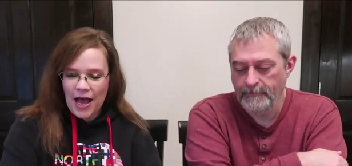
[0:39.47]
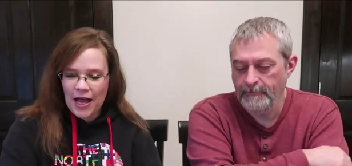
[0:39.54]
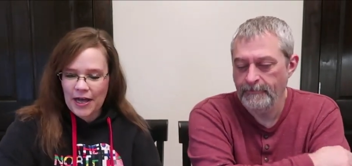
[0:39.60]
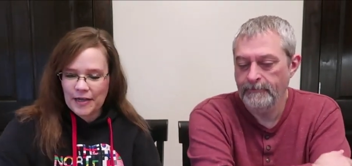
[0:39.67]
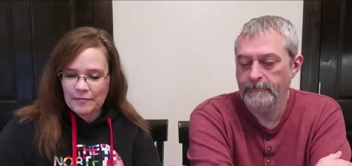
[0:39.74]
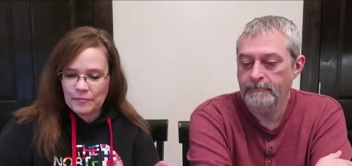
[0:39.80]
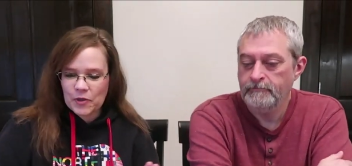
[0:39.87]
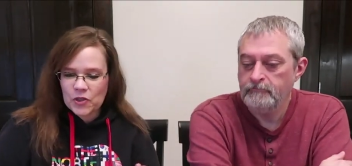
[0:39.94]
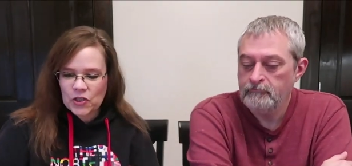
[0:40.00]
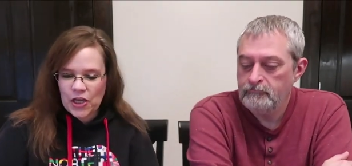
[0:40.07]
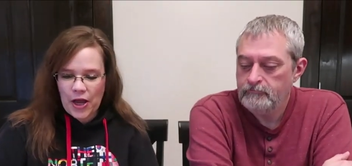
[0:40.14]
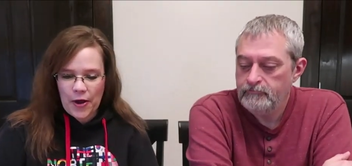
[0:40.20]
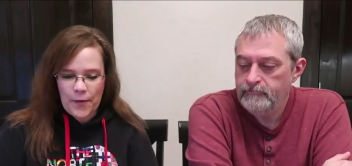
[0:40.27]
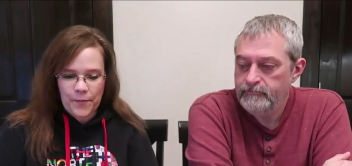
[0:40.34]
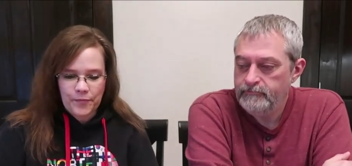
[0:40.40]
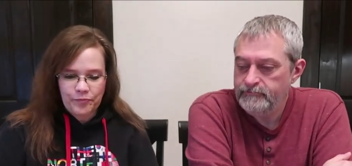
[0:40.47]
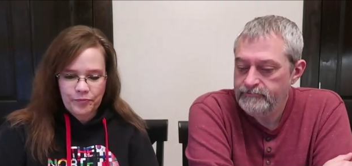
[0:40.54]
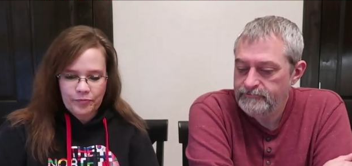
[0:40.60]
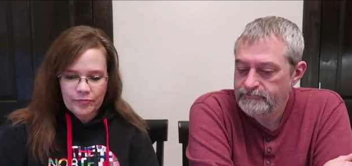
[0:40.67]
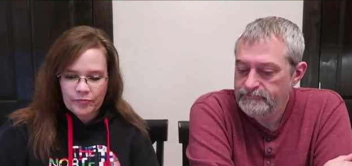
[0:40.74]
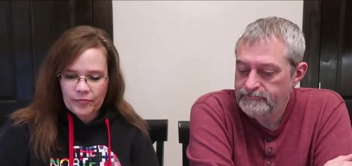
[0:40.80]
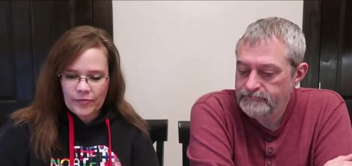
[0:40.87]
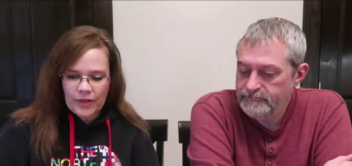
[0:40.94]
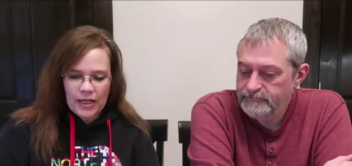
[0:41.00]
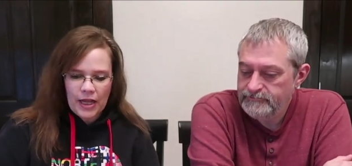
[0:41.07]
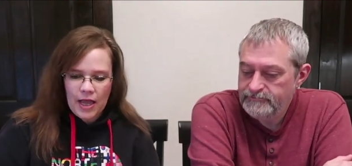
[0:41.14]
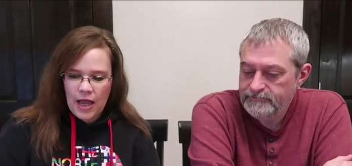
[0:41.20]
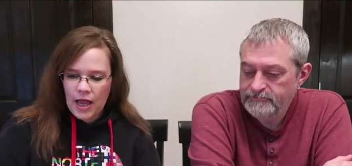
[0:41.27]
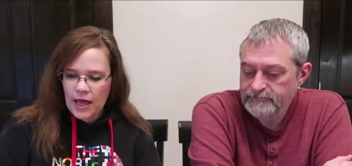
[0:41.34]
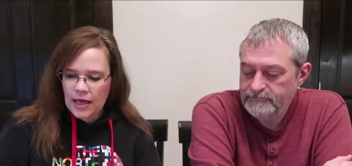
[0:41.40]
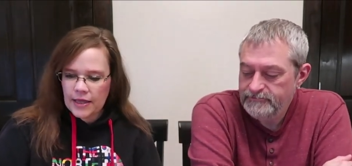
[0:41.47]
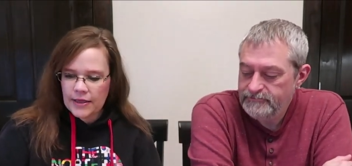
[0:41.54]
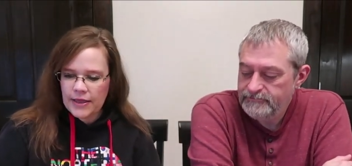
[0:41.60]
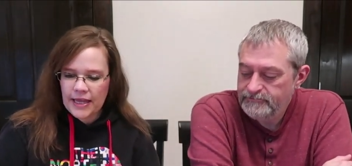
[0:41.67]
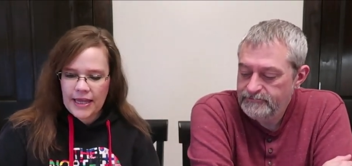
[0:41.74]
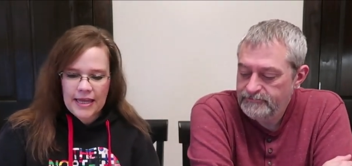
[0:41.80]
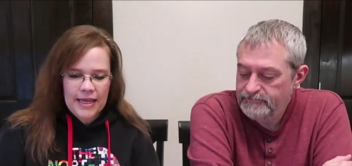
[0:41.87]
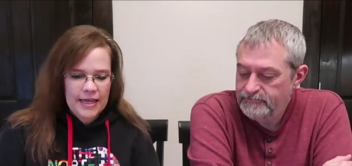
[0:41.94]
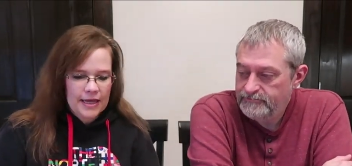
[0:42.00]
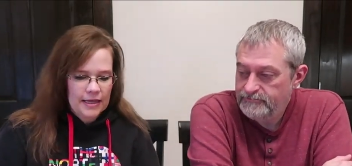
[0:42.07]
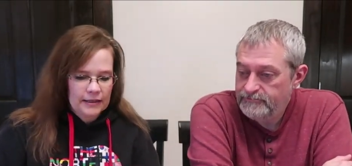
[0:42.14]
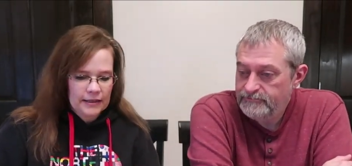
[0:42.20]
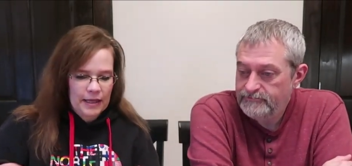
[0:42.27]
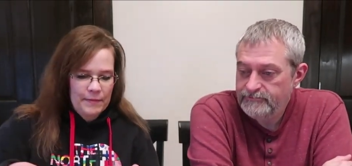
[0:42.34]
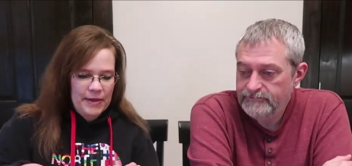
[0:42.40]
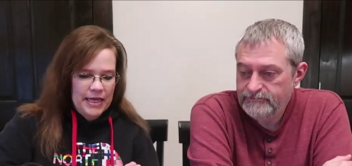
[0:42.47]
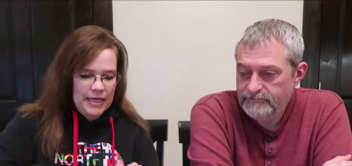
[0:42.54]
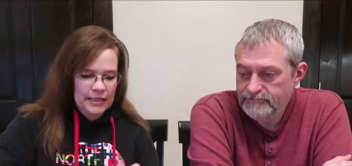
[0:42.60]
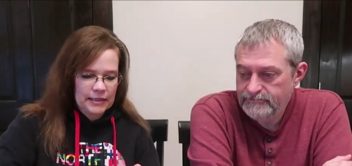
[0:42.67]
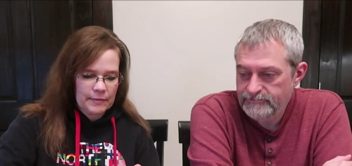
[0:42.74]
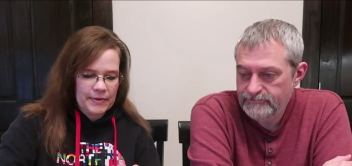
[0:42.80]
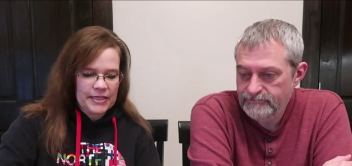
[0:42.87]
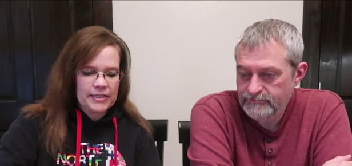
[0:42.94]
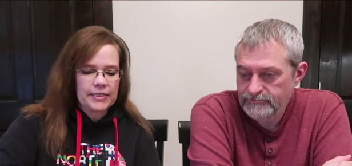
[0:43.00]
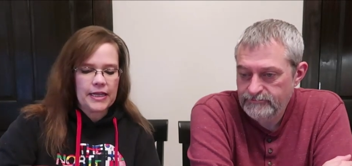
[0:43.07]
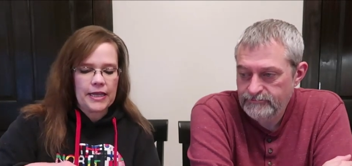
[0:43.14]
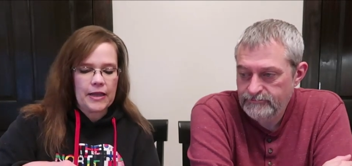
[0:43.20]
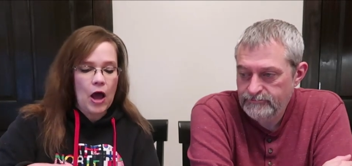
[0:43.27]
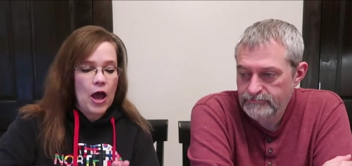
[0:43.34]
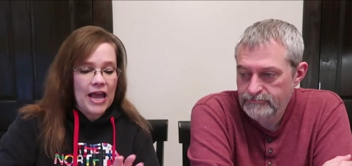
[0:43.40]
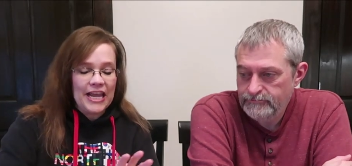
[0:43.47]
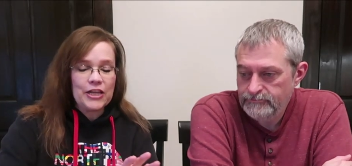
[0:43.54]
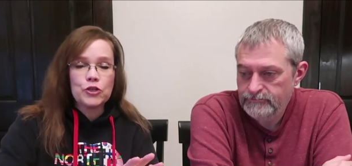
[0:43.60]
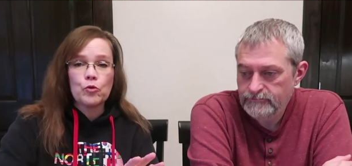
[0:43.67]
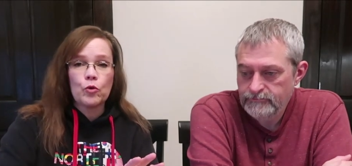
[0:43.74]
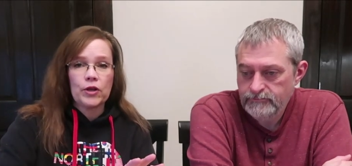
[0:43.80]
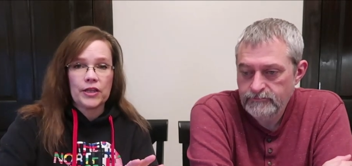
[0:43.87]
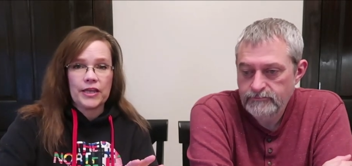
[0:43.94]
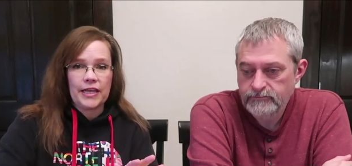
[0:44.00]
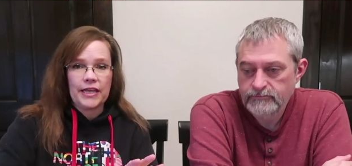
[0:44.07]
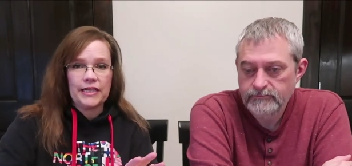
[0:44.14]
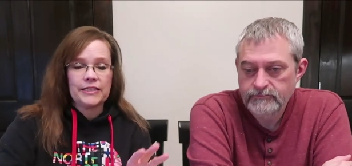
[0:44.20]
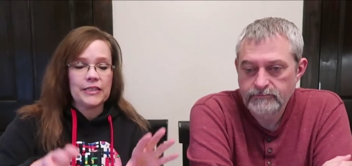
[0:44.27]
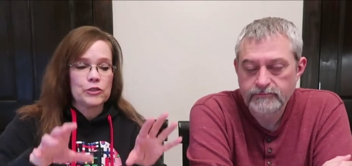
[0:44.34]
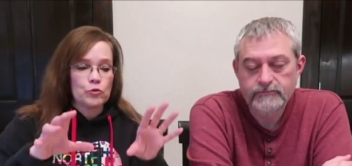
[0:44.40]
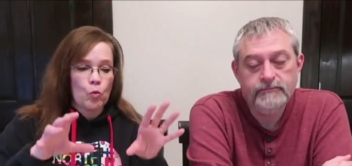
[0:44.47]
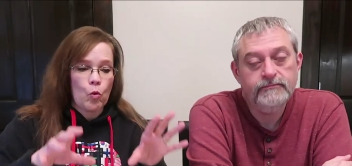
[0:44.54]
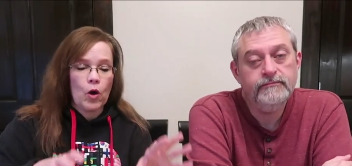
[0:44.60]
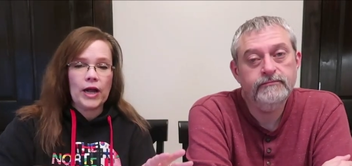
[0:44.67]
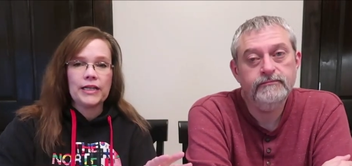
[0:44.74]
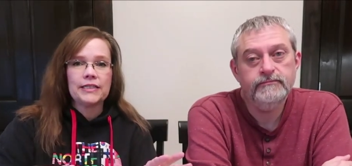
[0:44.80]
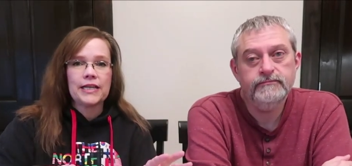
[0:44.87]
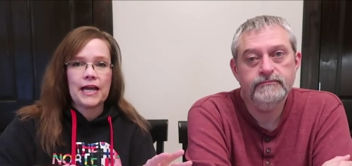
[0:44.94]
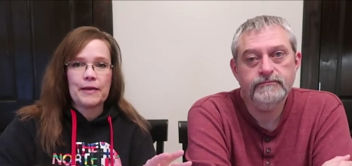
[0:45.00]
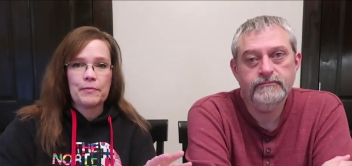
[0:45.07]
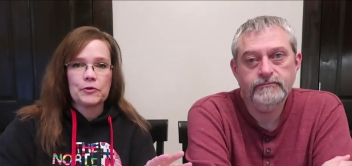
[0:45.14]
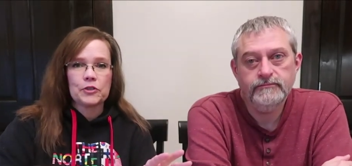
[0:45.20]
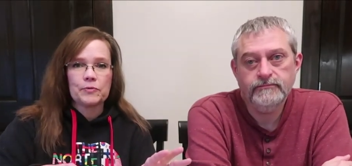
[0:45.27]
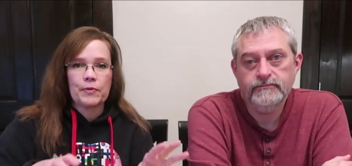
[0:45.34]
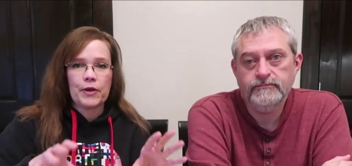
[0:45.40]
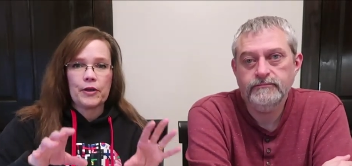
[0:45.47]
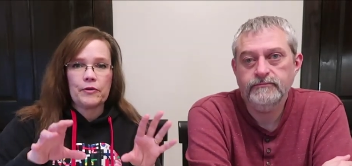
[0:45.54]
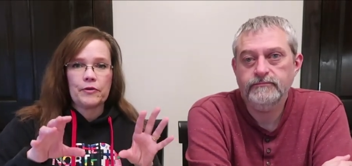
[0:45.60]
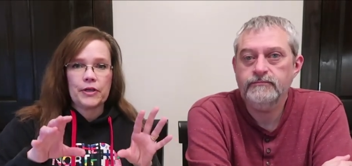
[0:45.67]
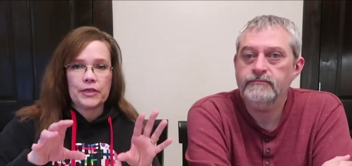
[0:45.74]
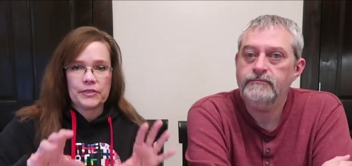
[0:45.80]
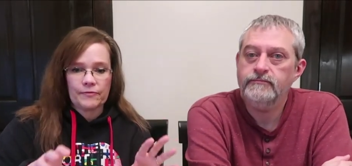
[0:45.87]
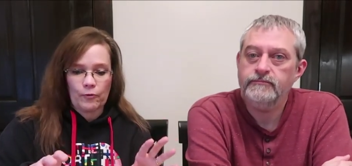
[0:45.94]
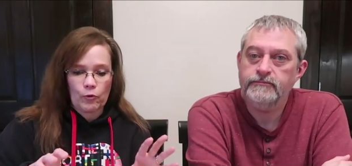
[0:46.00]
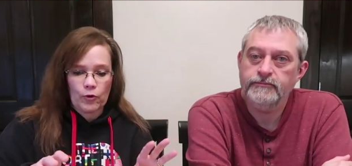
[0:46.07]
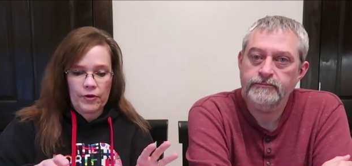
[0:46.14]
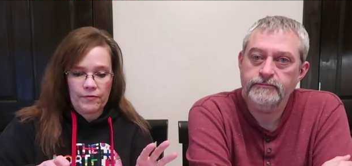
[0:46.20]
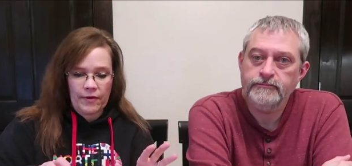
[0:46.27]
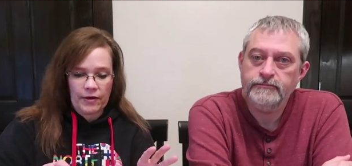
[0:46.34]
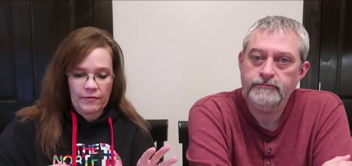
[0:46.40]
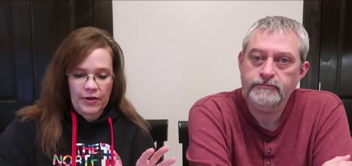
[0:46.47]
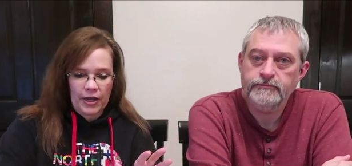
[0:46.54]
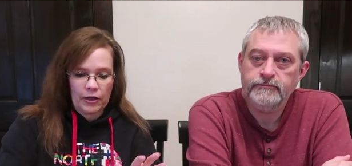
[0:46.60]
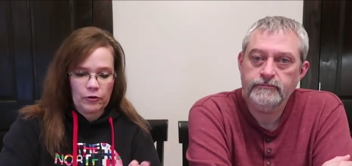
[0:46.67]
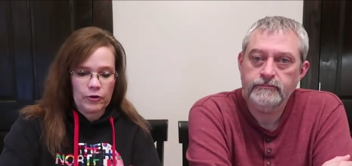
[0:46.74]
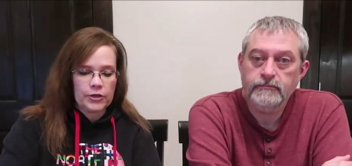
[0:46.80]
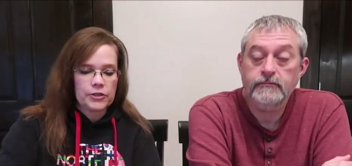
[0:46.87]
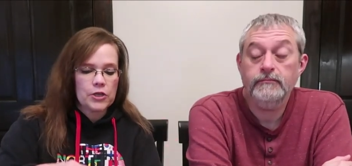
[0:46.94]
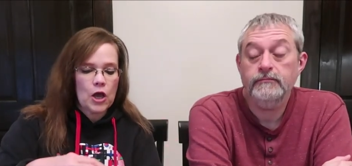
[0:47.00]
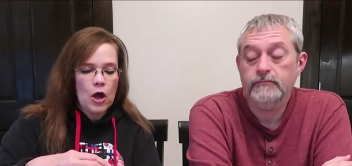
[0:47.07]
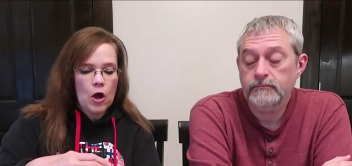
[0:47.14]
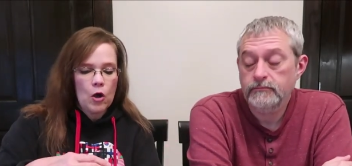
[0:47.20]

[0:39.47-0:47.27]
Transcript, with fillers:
Speaker 1: yeah. Um, so the, uh, let me, let me see. Each one of these is one tablespoon is 45 calories.